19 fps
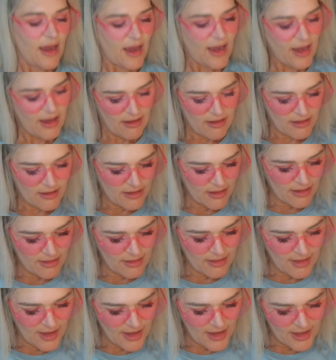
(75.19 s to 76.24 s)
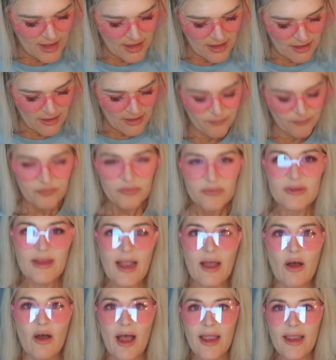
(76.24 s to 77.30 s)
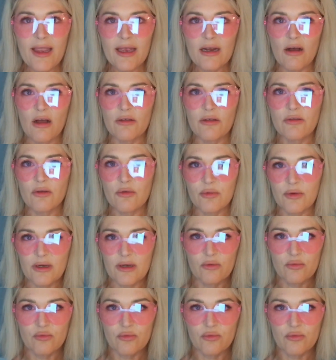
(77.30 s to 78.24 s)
And they, now I had also